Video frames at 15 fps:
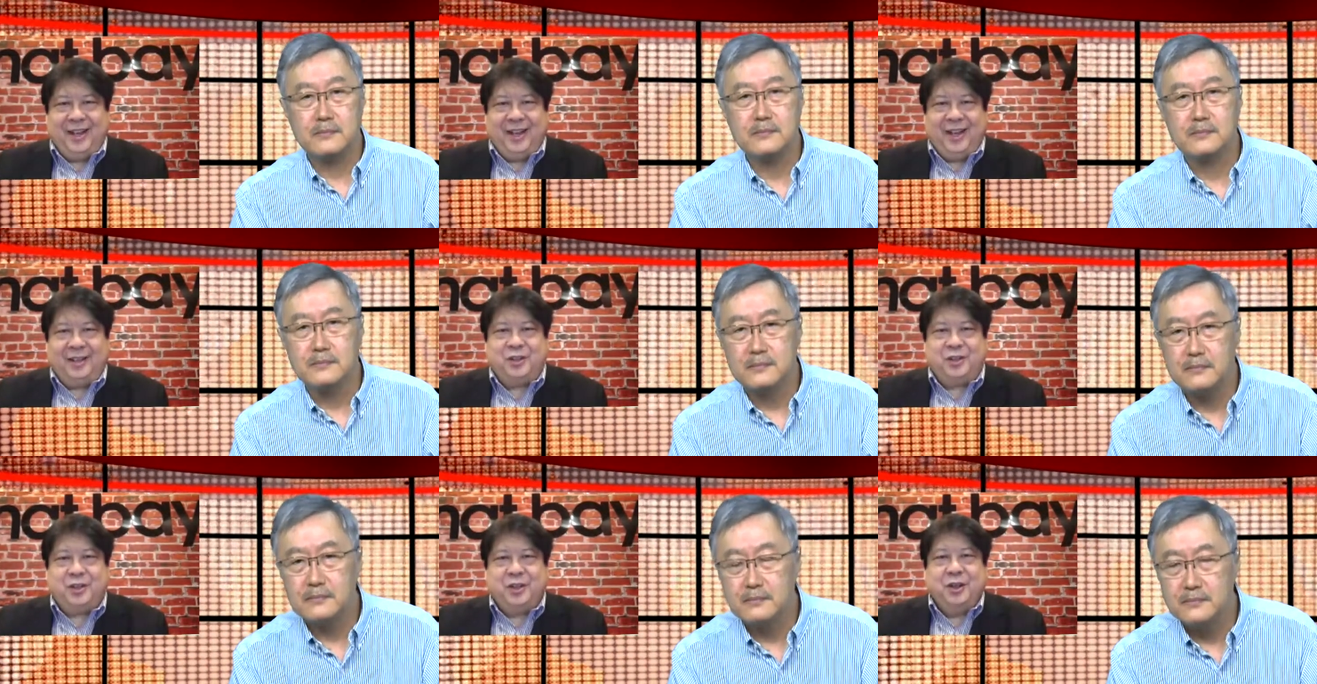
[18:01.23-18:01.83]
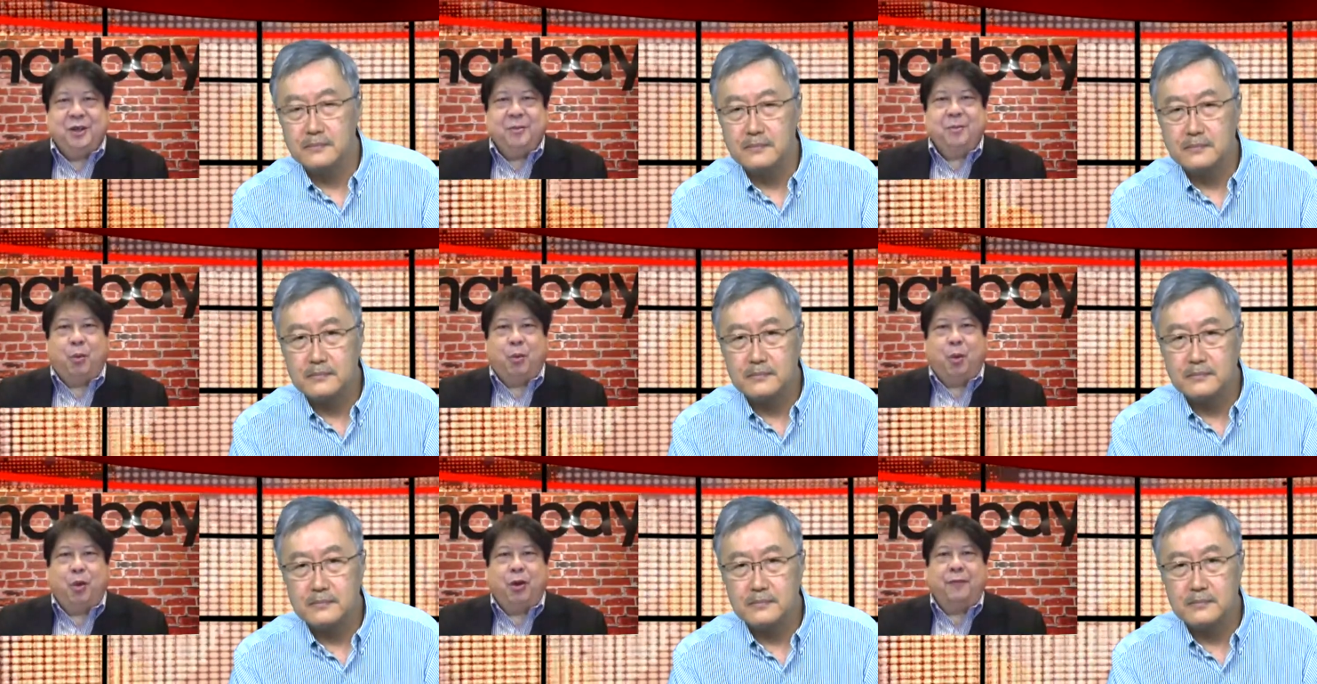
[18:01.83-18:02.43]
Speaker 1: It's
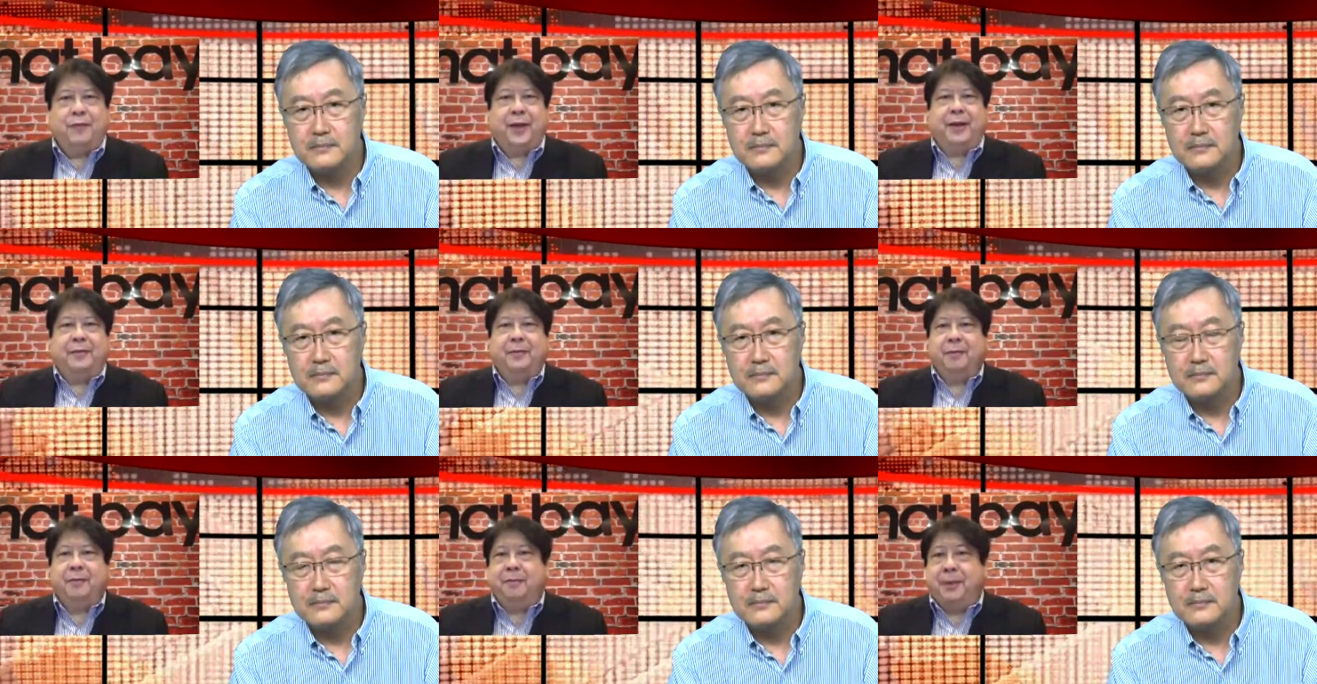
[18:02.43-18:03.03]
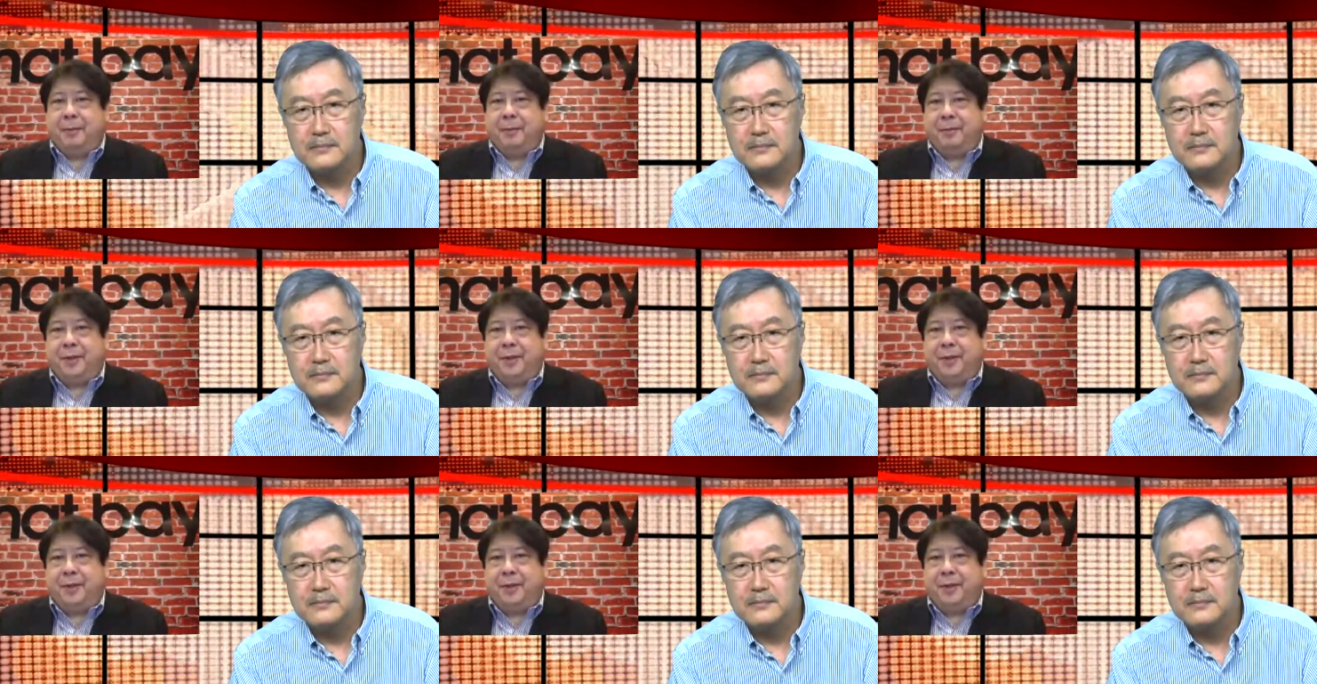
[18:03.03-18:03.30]
more of a B M